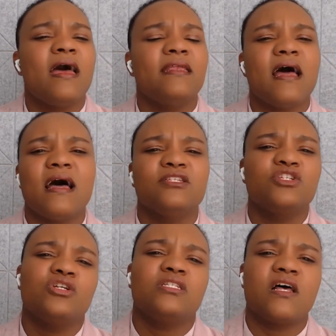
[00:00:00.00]
and
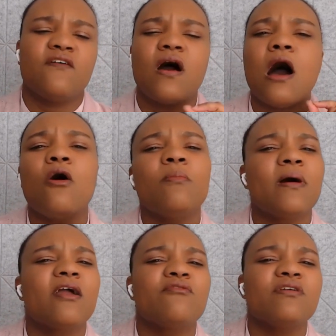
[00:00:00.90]
ask yourself, how
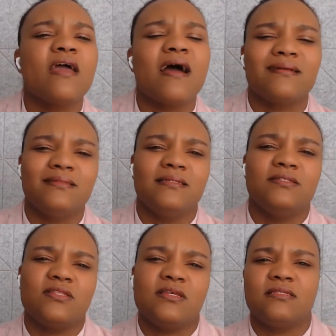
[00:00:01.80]
am I
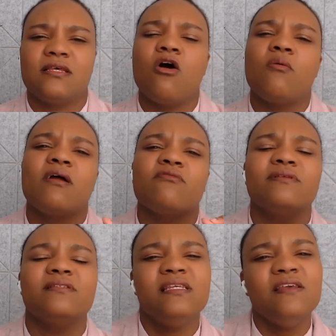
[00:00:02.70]
reacting to this? How am I
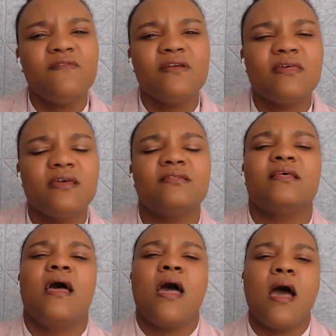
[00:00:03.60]
receiving
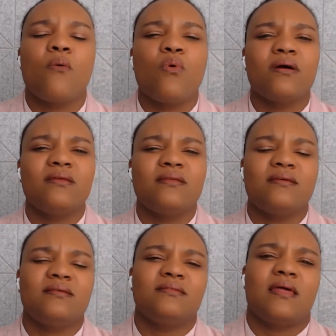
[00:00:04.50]
this? And what it
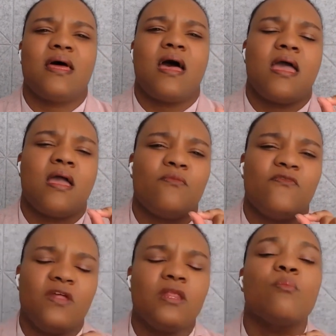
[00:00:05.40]
is that I am
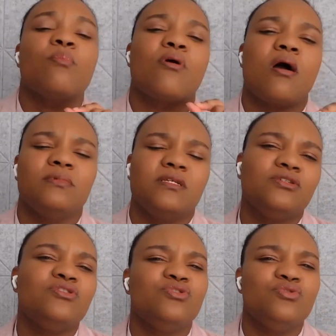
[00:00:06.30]
feeling
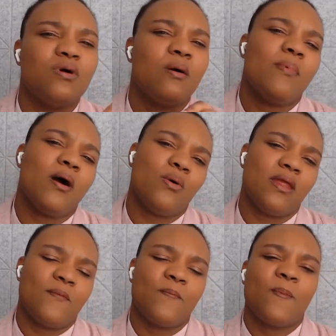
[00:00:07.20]
prompted to do
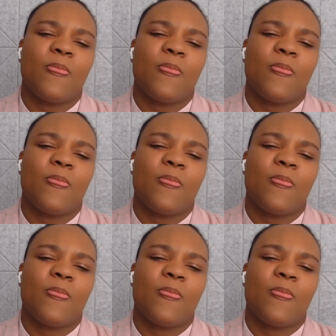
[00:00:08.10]
about it.